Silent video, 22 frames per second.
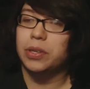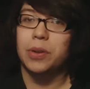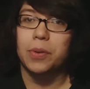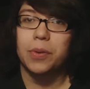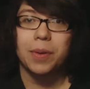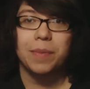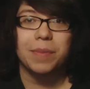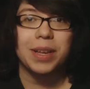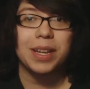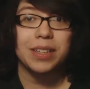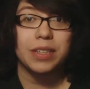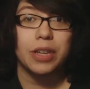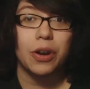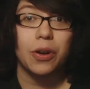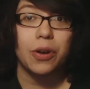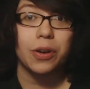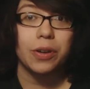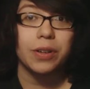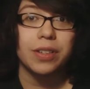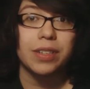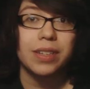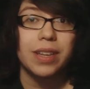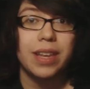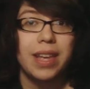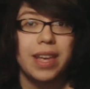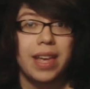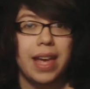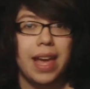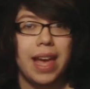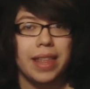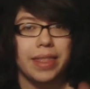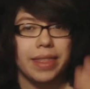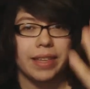to do it because it hurts.
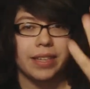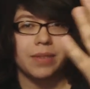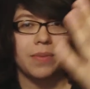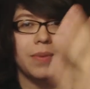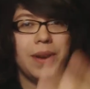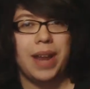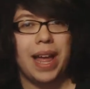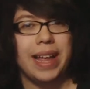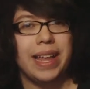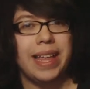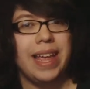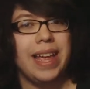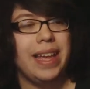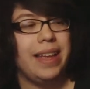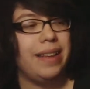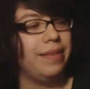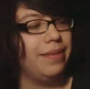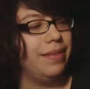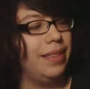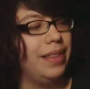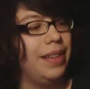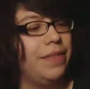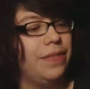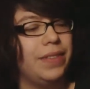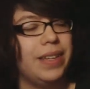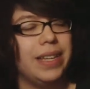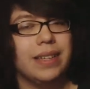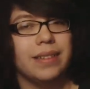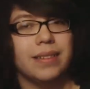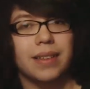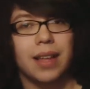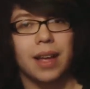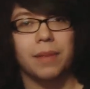And this one, I can't lift
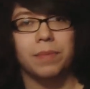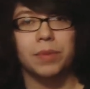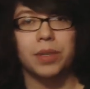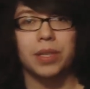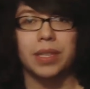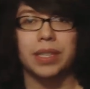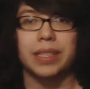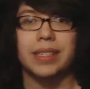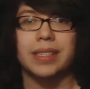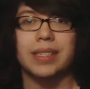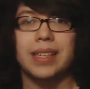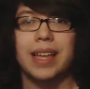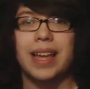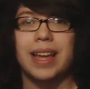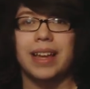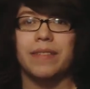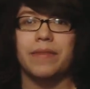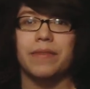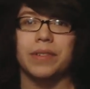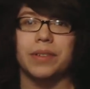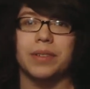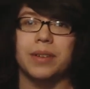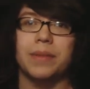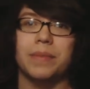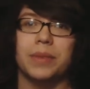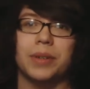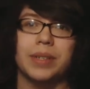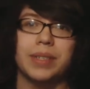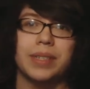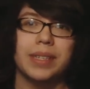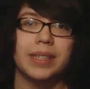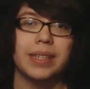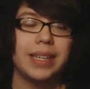it up to the side for some
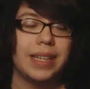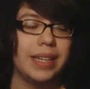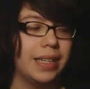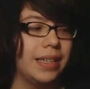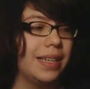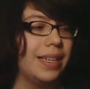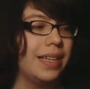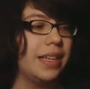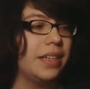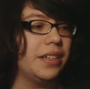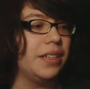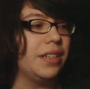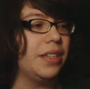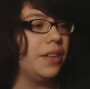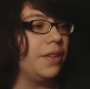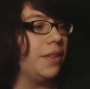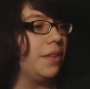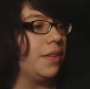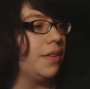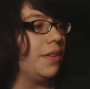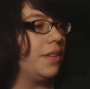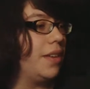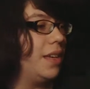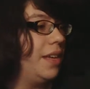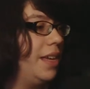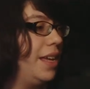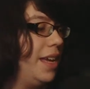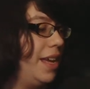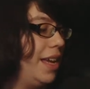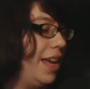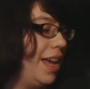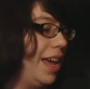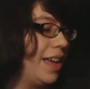reason, and it actually hurts.
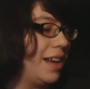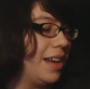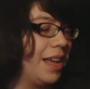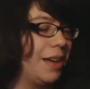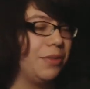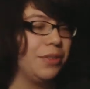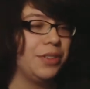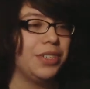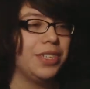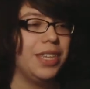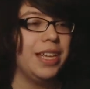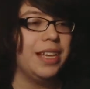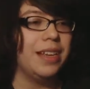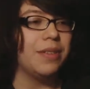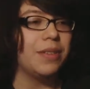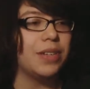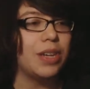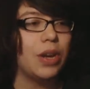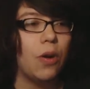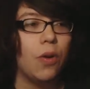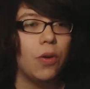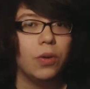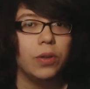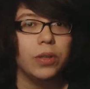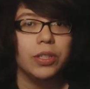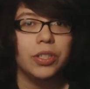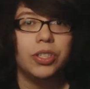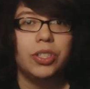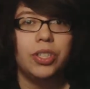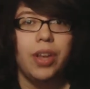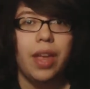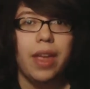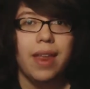And I was thinking, I was like, holy
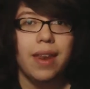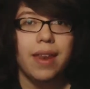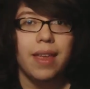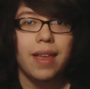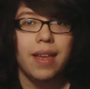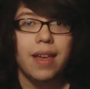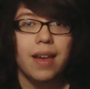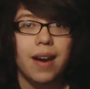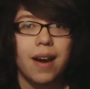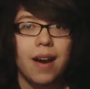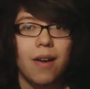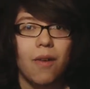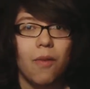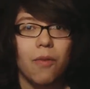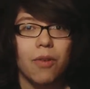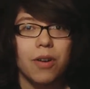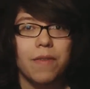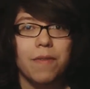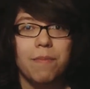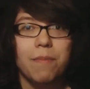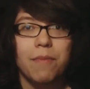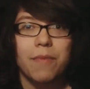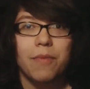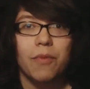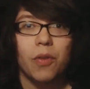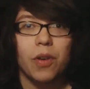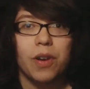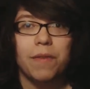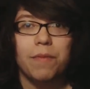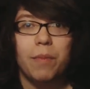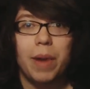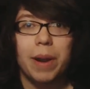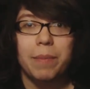shit, what if
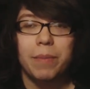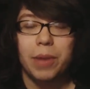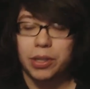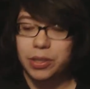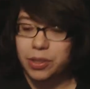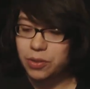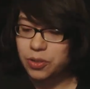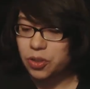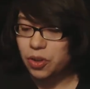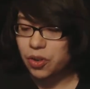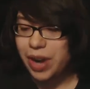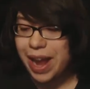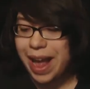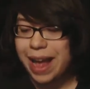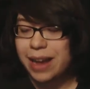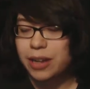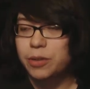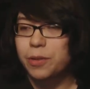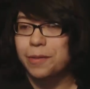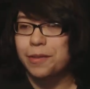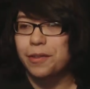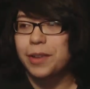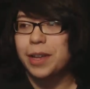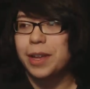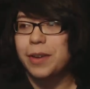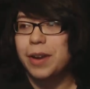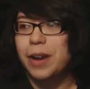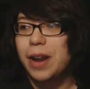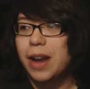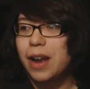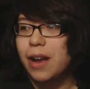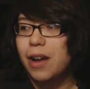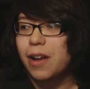what if my muscles are atrophy
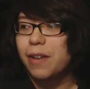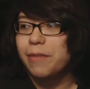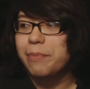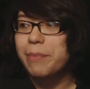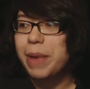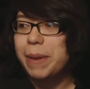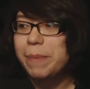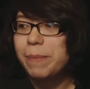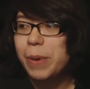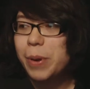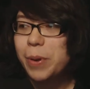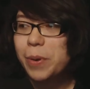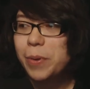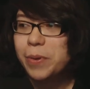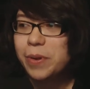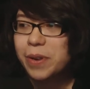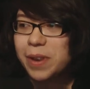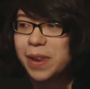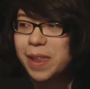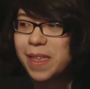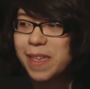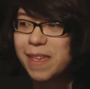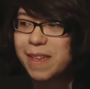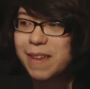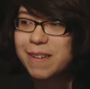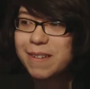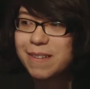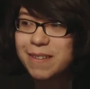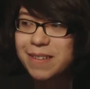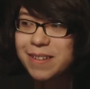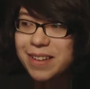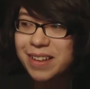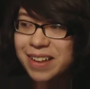and off my bone?
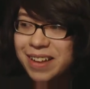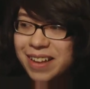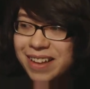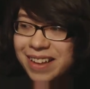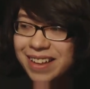It'd